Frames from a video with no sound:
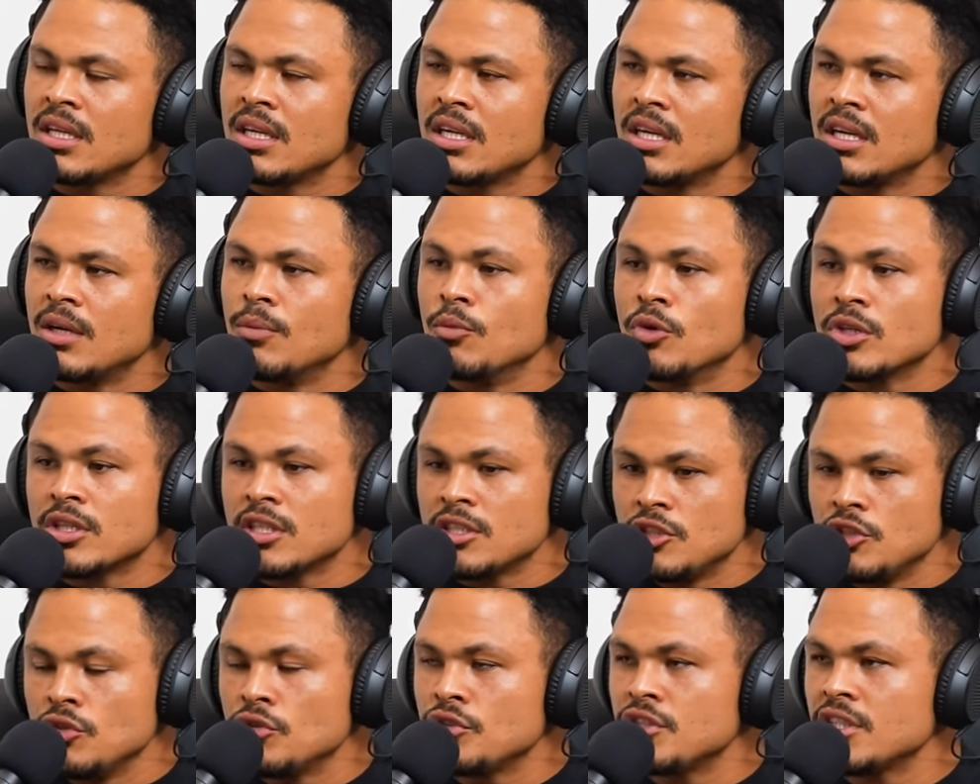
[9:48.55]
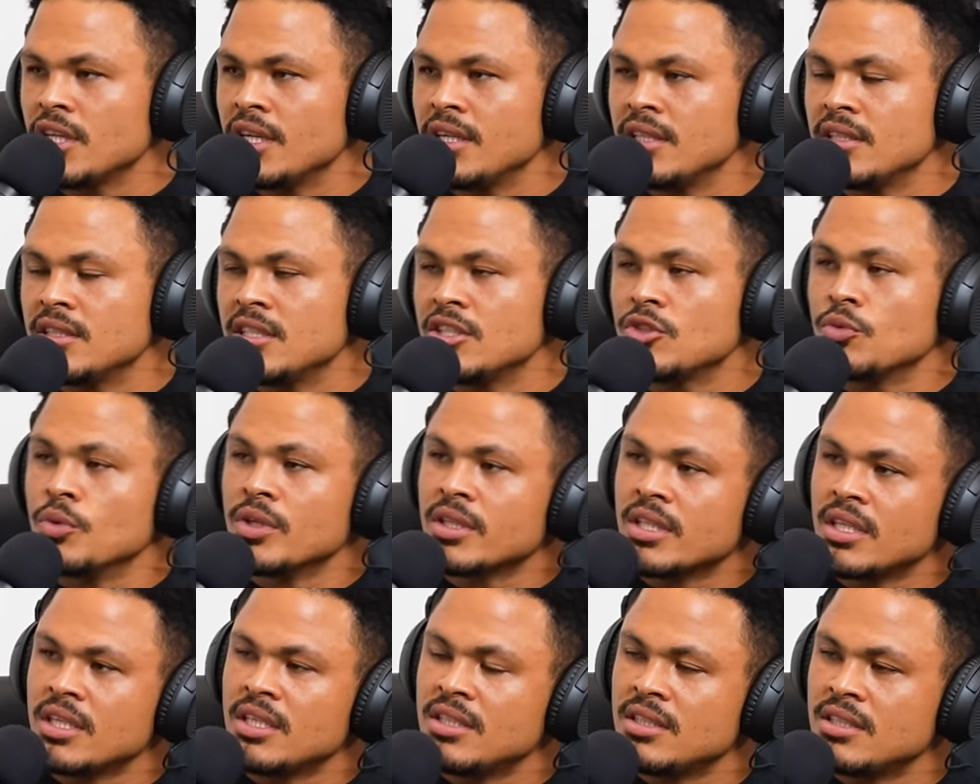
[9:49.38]
Um, what is new changes?
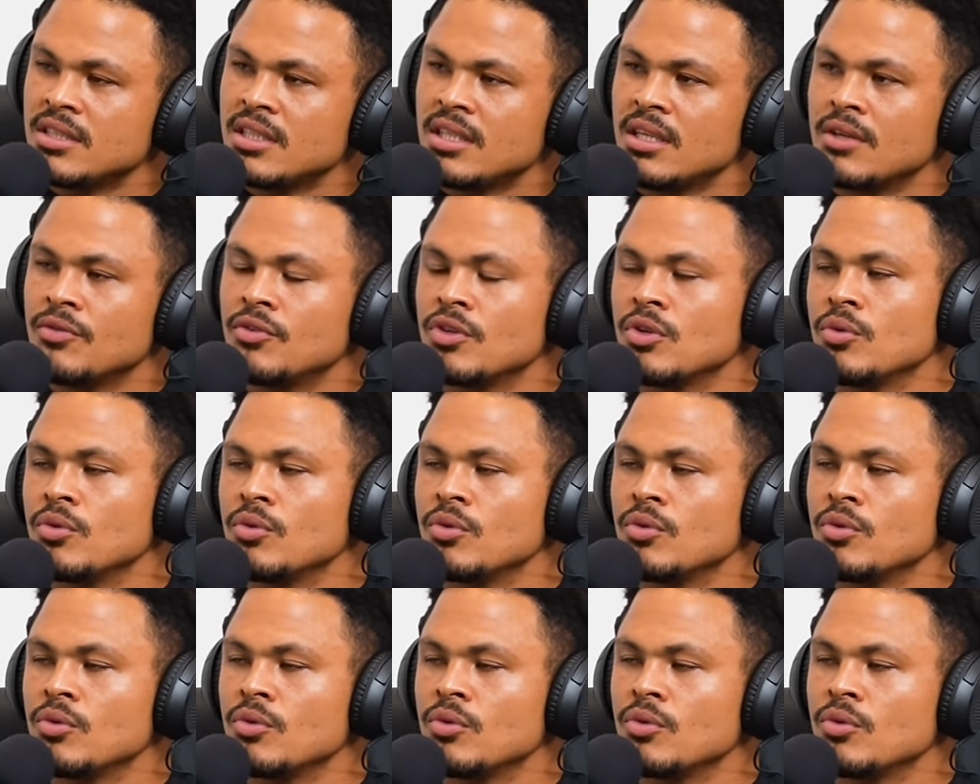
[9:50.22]
What the injury of